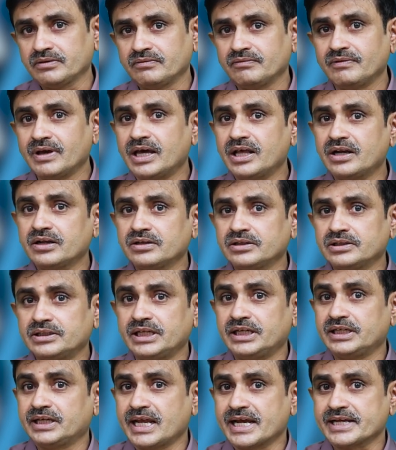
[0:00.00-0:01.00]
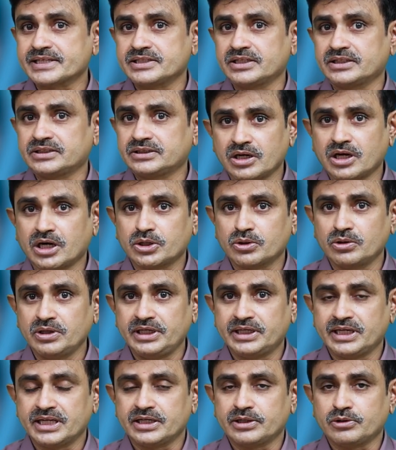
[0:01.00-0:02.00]
where they tax at not only
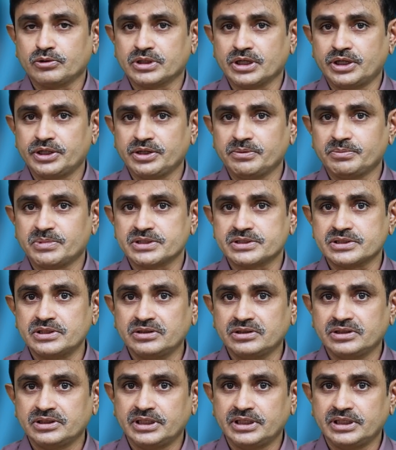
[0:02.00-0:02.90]
to 30%,